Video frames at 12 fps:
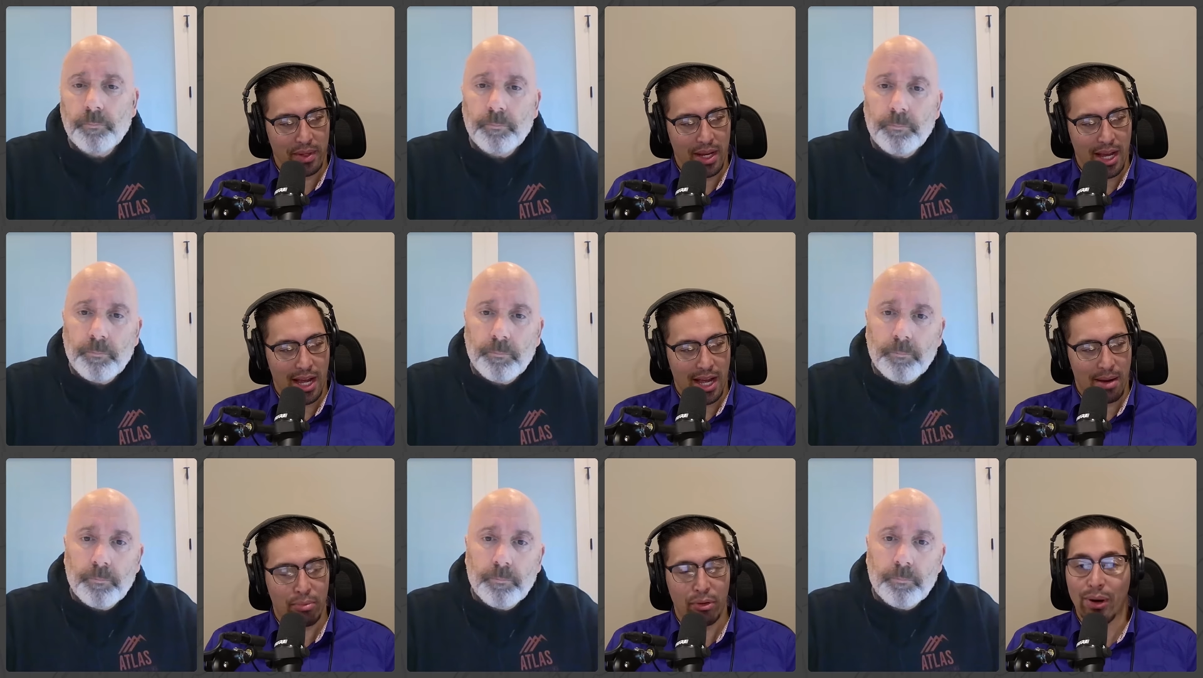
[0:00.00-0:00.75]

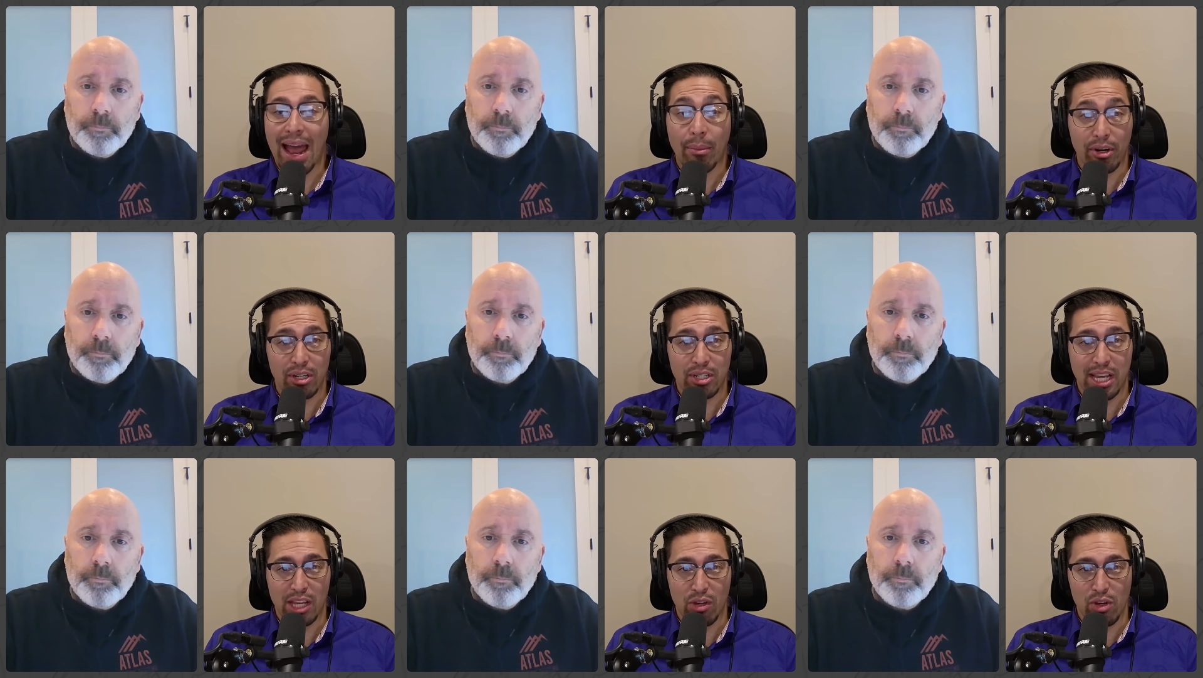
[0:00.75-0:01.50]
Speaker 1: uh,
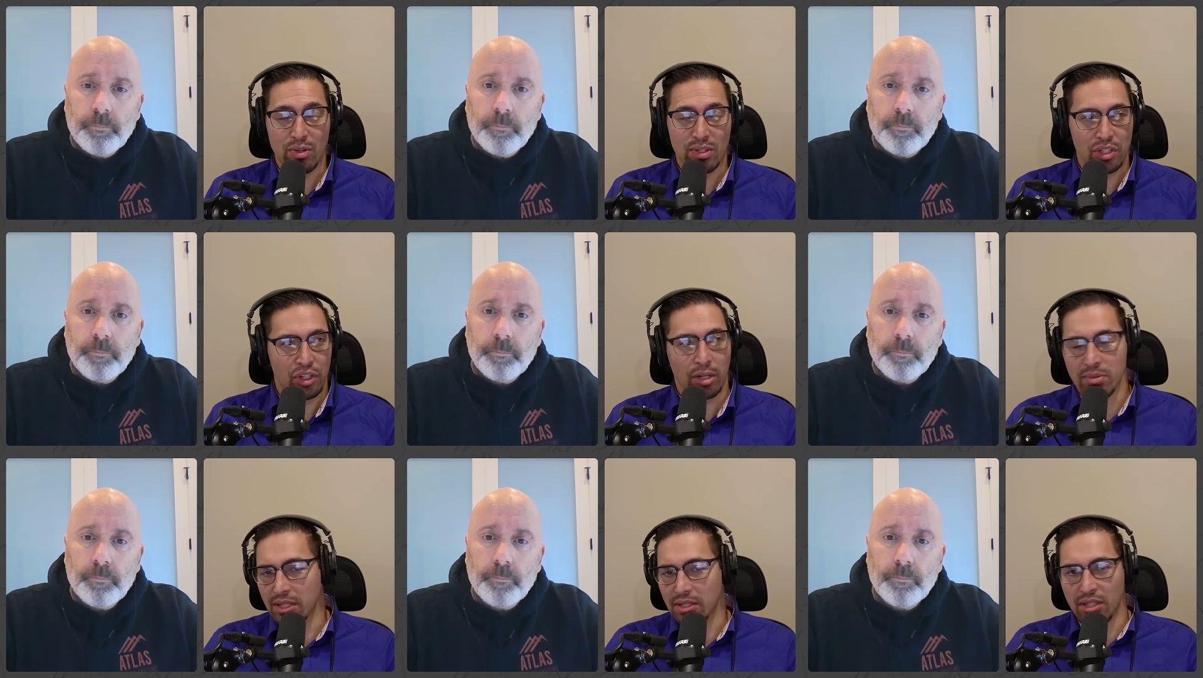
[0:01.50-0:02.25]
parameters that you use in
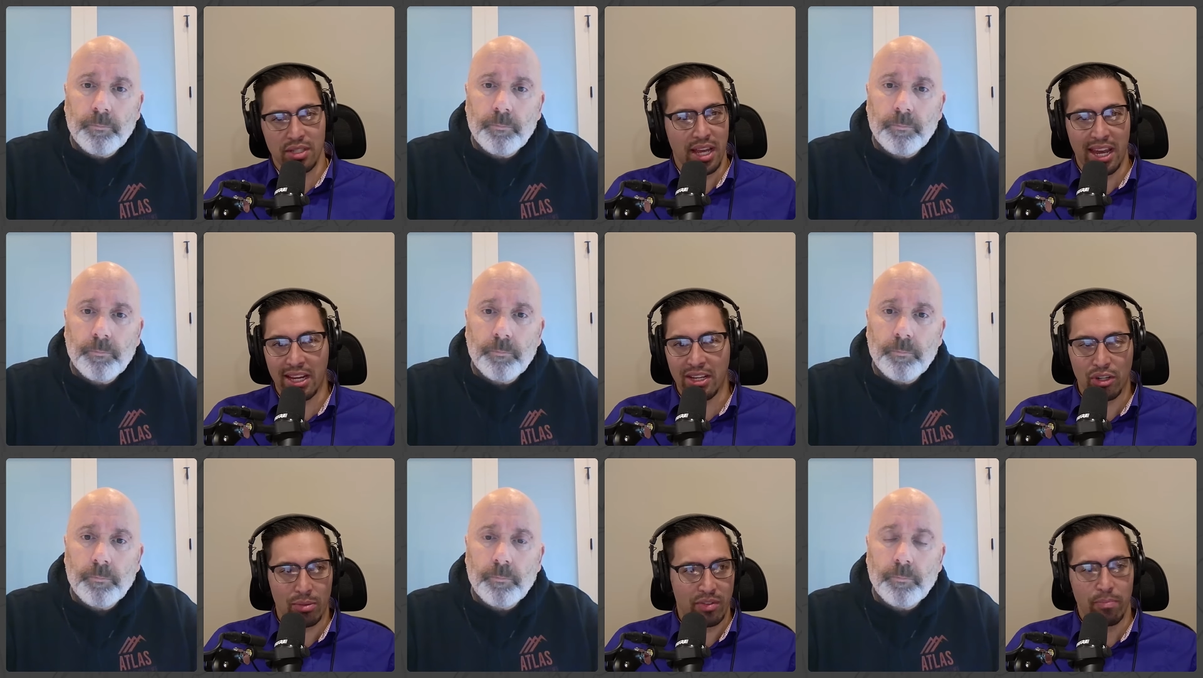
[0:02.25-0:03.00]
terms, let's just say in
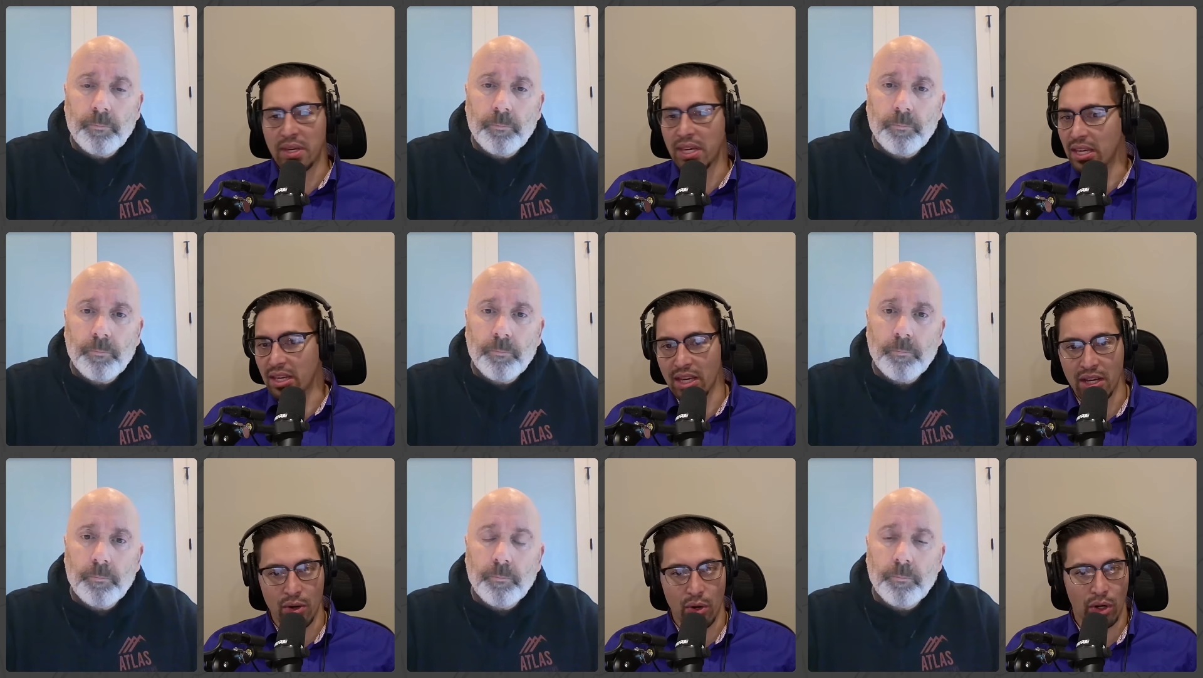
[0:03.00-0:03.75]
terms of
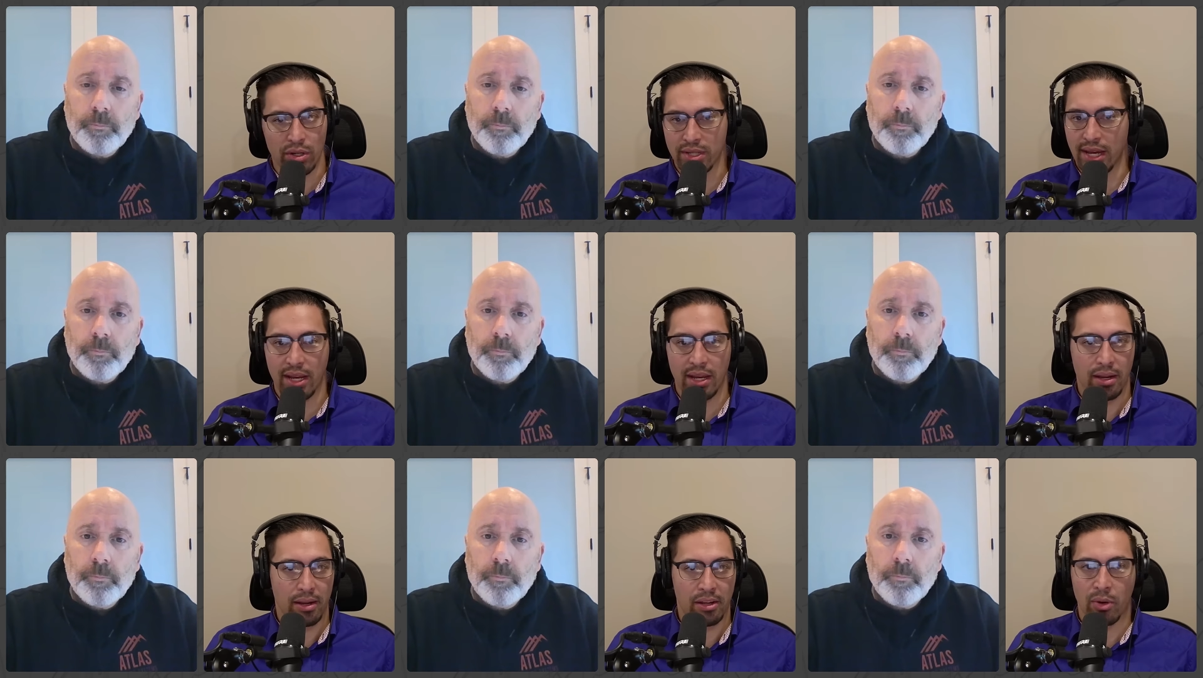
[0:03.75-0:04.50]
PE or
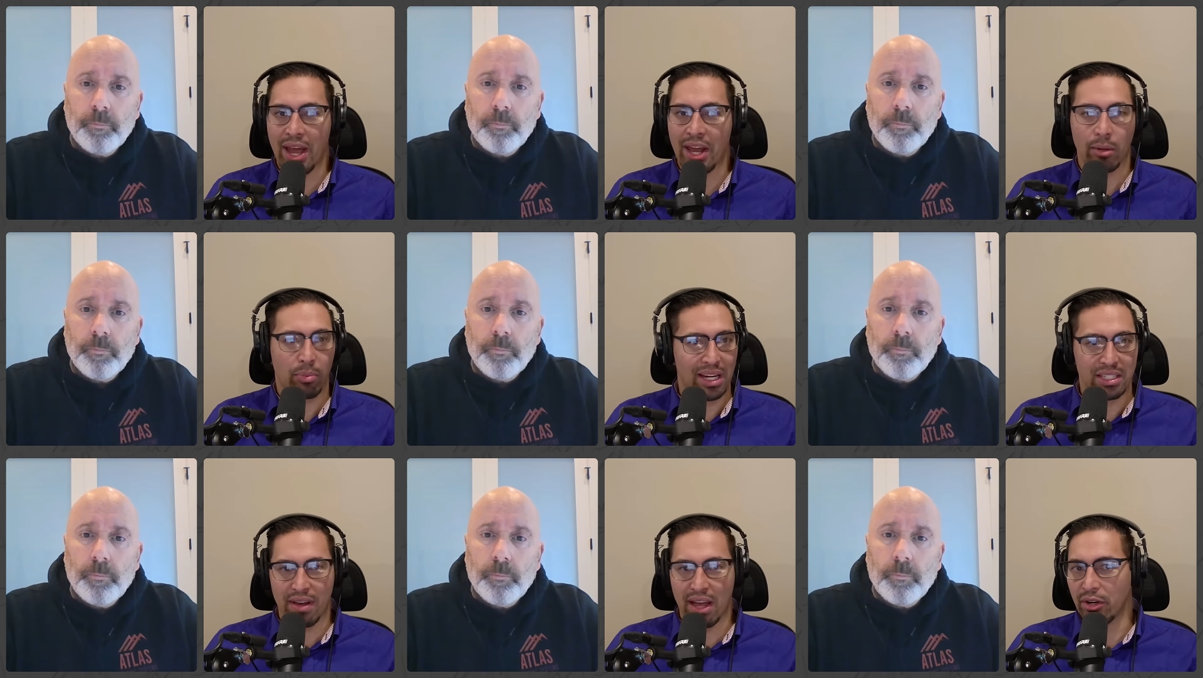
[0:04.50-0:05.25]
say, you know,
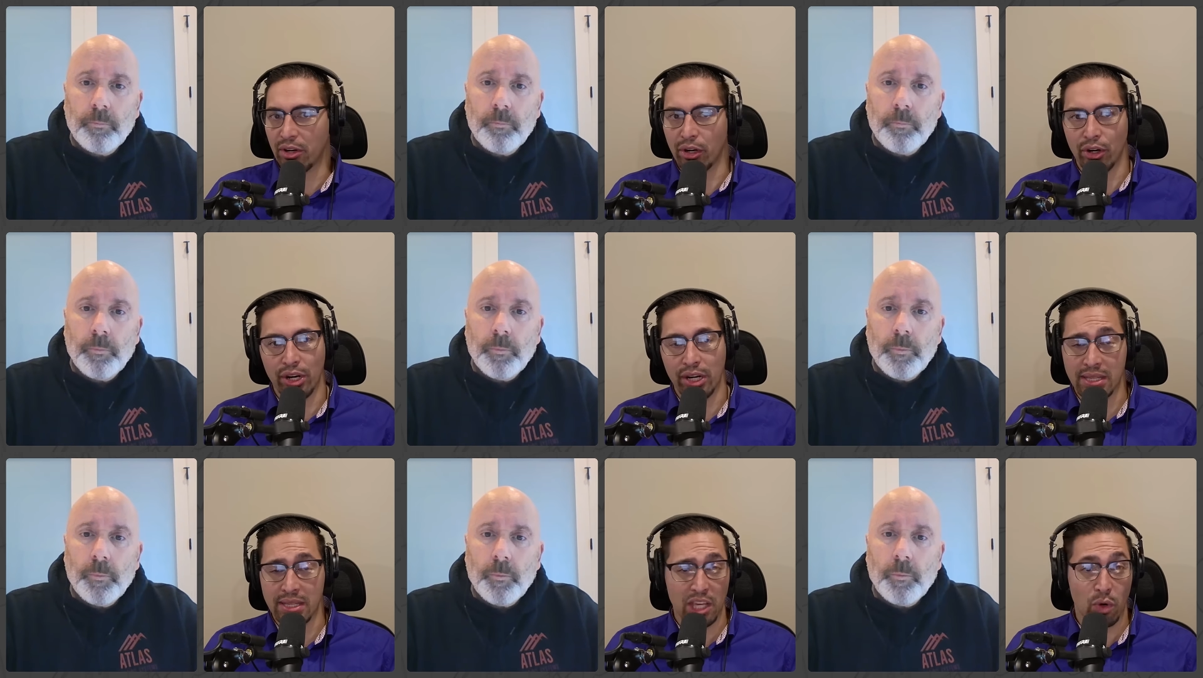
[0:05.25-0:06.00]
enterprise value to
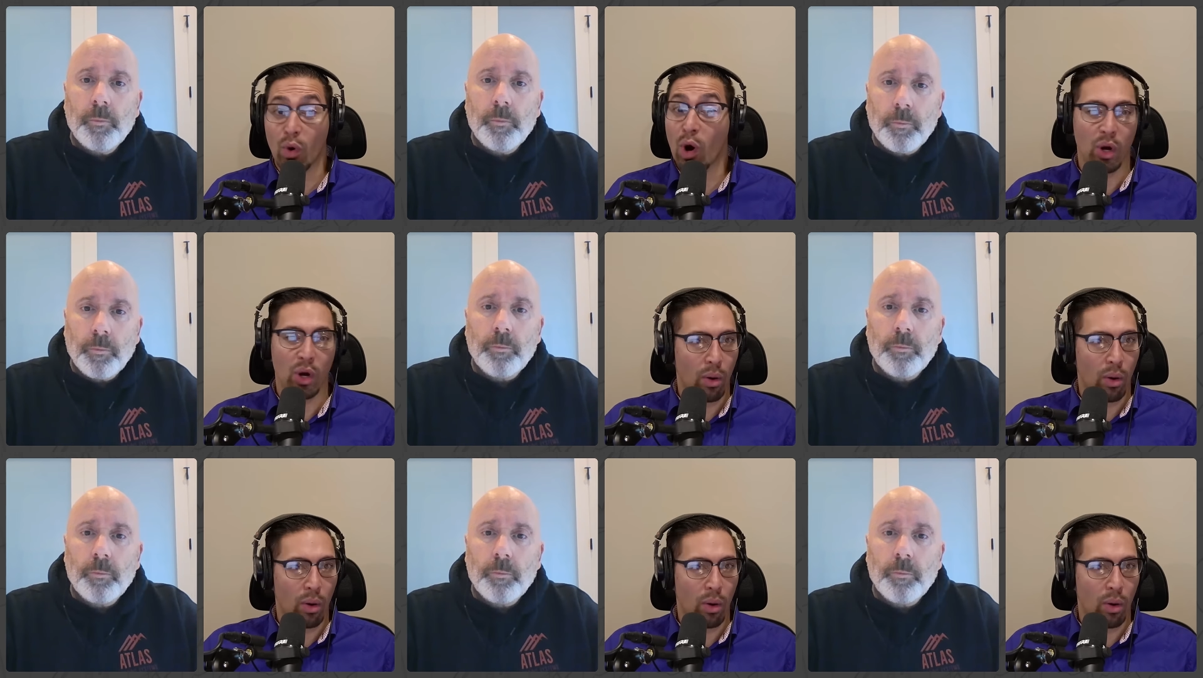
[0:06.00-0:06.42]
earnings that you won't go